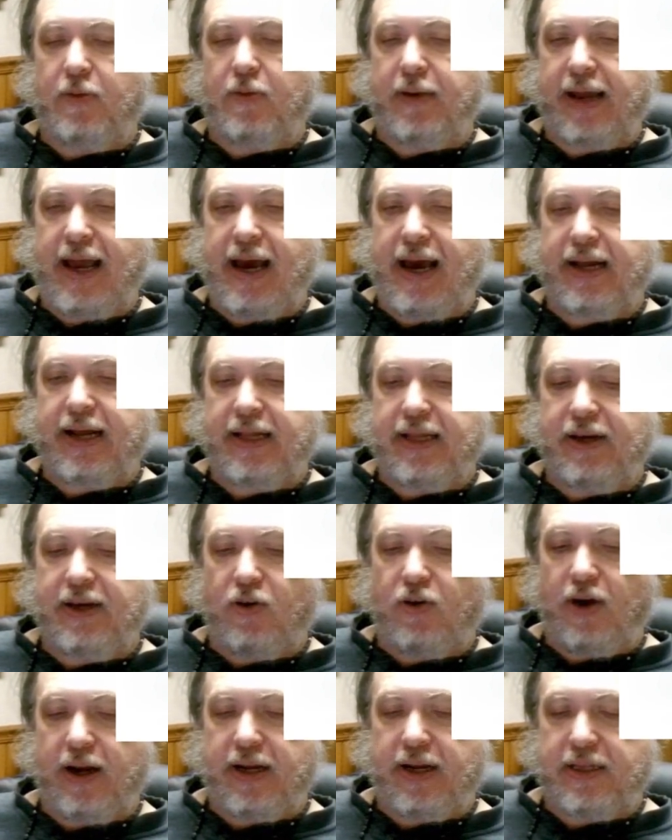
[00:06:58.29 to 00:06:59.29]
mechanically
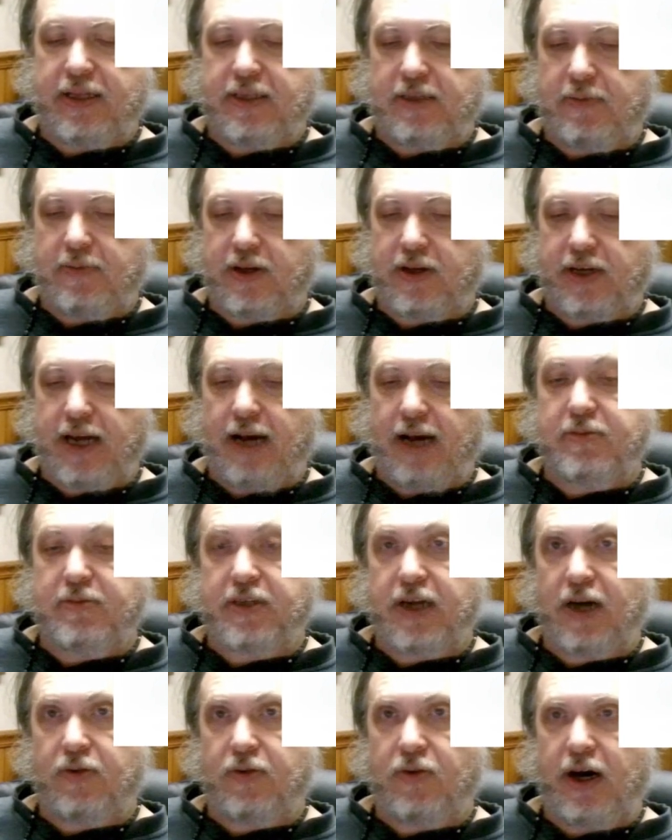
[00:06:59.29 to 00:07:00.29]
oriented than some other games
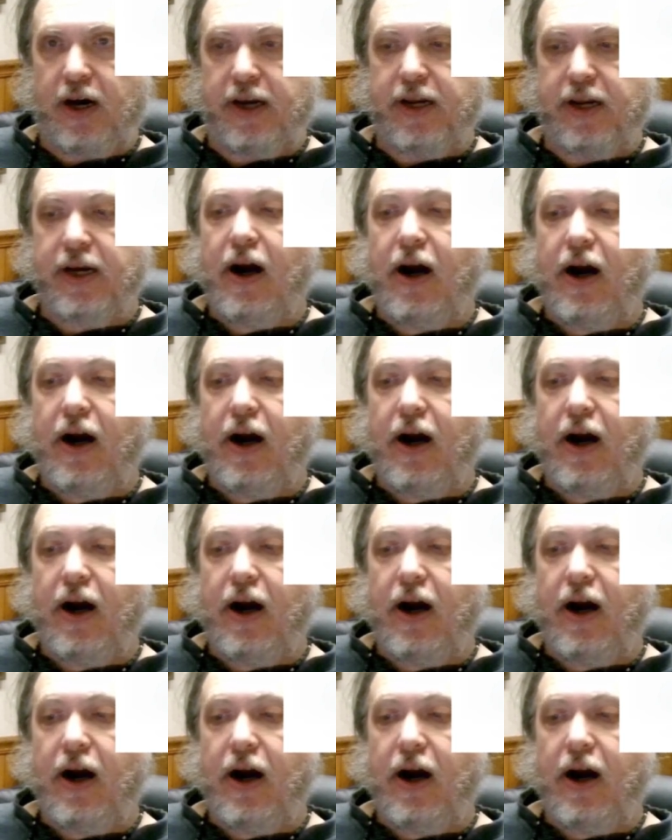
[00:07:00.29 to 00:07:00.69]
that I run.